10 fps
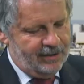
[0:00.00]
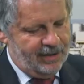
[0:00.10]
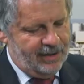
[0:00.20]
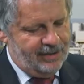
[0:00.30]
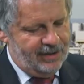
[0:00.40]

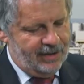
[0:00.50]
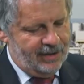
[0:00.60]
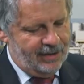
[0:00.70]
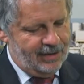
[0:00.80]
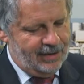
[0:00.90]
in
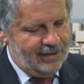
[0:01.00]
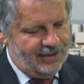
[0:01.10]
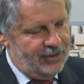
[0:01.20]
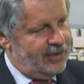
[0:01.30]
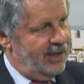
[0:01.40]

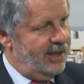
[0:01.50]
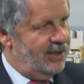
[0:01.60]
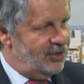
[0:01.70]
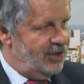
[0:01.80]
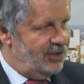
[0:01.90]
the UK
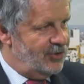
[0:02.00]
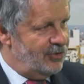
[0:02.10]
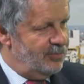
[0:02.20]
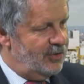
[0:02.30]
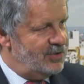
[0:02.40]
energy
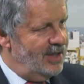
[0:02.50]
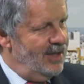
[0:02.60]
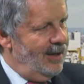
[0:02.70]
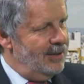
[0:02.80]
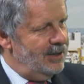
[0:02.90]
industry? Because
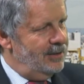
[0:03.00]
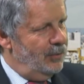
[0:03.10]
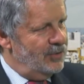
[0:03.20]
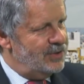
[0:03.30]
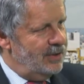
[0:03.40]
I mean,
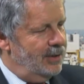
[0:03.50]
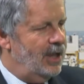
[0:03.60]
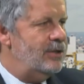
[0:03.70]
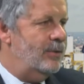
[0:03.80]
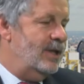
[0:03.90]
I know
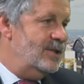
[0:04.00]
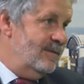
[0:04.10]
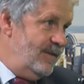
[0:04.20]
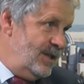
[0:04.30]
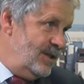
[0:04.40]
you
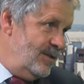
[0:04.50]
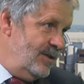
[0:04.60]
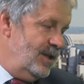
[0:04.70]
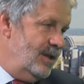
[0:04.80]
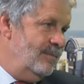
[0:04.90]
intervened in
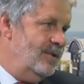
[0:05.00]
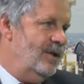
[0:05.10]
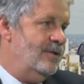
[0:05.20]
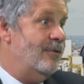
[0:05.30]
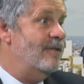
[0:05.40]

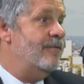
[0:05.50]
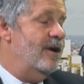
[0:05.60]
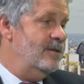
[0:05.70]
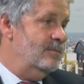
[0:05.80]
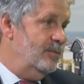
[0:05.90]
the
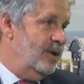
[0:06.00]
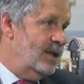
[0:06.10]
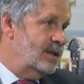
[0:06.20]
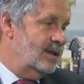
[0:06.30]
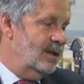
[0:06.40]
referendum
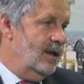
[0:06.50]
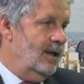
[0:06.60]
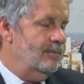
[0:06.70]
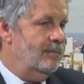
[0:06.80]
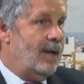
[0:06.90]
debate,
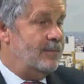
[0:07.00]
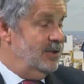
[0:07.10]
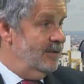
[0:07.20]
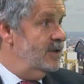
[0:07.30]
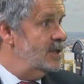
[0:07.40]
perhaps
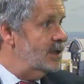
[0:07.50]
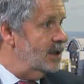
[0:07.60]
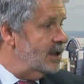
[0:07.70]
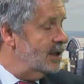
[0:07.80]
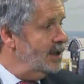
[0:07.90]

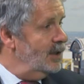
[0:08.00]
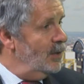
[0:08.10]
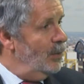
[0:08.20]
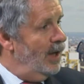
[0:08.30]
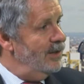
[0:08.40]
inadvertently,
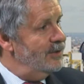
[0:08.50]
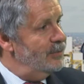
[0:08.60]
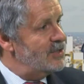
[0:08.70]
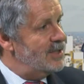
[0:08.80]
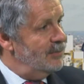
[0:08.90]
when there
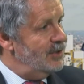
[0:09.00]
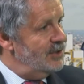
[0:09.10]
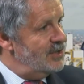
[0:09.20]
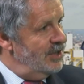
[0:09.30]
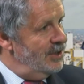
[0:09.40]
was some
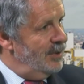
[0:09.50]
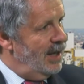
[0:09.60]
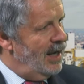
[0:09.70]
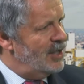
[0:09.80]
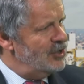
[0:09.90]
concern
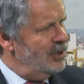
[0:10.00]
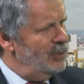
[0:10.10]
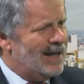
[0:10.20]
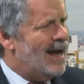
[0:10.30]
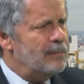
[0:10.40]
about actually,
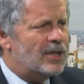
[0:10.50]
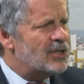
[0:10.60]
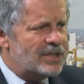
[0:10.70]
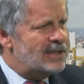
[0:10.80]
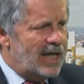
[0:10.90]
well, how
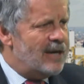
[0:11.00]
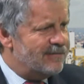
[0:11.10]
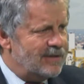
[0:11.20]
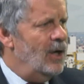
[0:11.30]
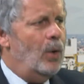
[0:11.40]
much is
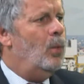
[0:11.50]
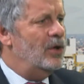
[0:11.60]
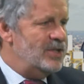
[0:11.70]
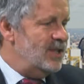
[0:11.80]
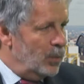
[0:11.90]
left?
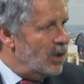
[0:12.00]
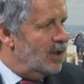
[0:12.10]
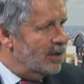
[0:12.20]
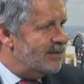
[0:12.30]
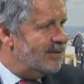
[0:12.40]
What is it
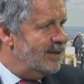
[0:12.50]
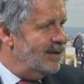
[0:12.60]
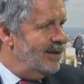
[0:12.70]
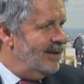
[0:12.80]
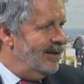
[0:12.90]
worth?
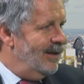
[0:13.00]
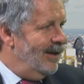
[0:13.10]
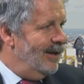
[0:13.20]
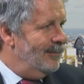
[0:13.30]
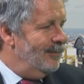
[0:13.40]

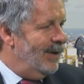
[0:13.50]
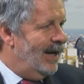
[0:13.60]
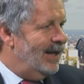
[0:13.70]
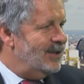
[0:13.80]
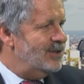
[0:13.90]

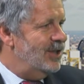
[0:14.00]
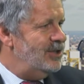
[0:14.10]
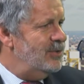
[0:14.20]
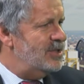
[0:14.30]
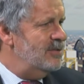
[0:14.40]
And
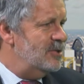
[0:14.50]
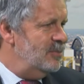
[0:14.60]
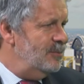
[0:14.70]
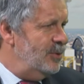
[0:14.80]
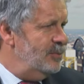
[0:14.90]
you seem to
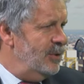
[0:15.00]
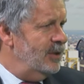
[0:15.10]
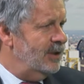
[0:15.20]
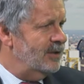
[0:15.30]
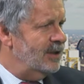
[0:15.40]
be
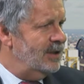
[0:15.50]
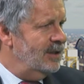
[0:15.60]
poo-pooing the